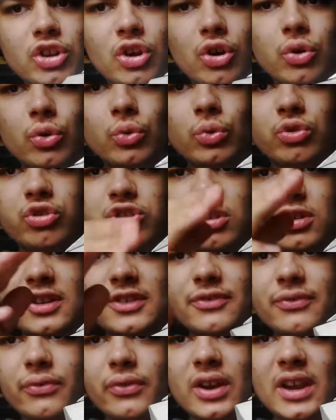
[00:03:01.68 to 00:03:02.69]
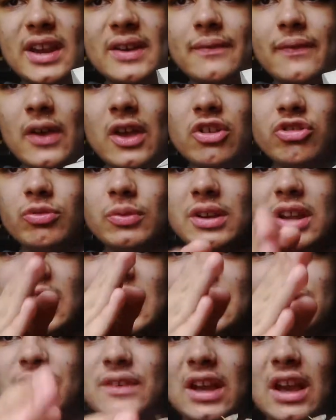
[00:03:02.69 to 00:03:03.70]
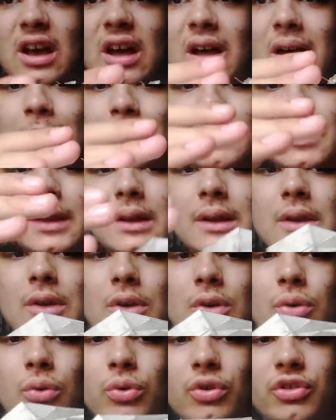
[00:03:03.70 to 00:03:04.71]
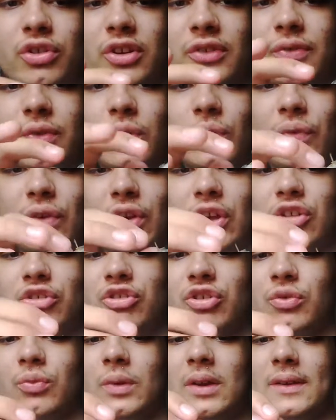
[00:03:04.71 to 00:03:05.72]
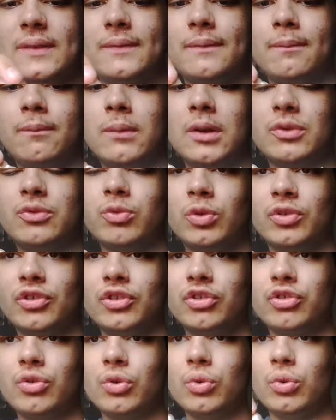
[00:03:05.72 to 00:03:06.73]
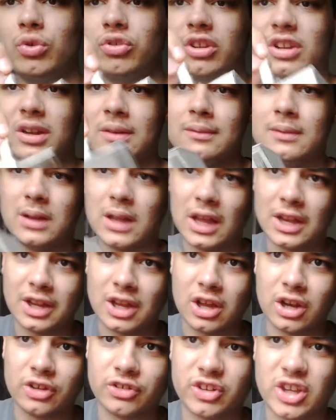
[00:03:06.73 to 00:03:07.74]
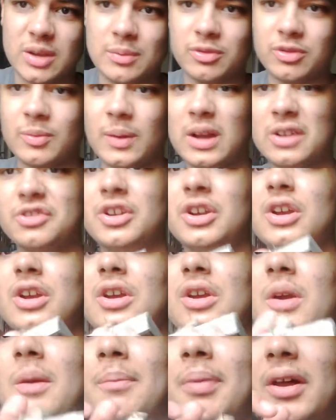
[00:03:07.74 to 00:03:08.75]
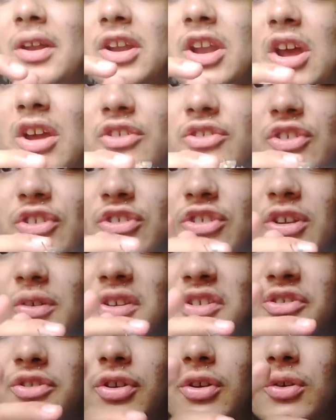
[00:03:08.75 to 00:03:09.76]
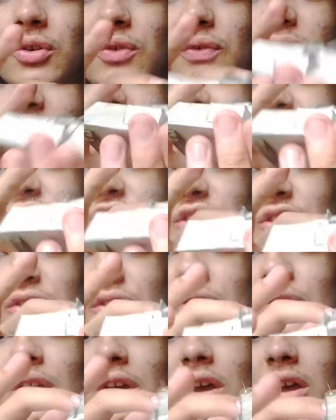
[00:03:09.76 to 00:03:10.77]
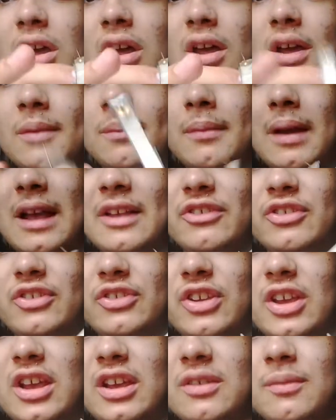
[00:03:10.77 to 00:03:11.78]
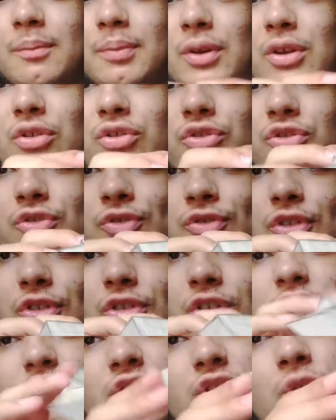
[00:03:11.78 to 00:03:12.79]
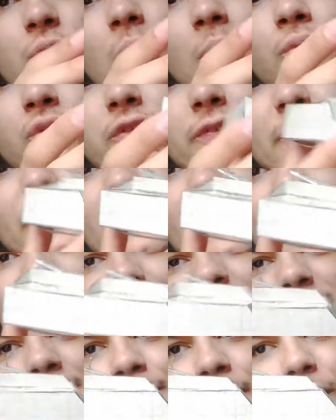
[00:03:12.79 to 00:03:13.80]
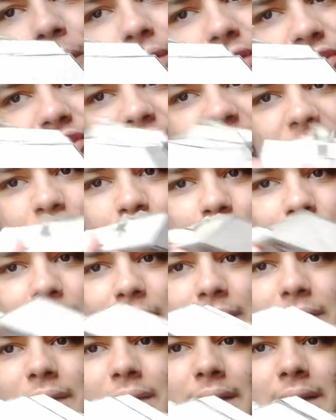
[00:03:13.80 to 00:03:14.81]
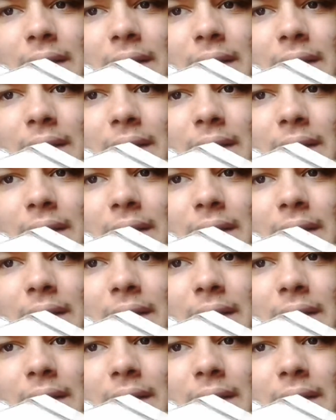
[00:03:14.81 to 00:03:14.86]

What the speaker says: the cool Series 3 version with the lifting arm, or the Series 4 version which wasn't as cool because I didn't like the colour scheme as much. But no, it's the Series 2 version, as you can see it, because the Series 2 one was very boxy, but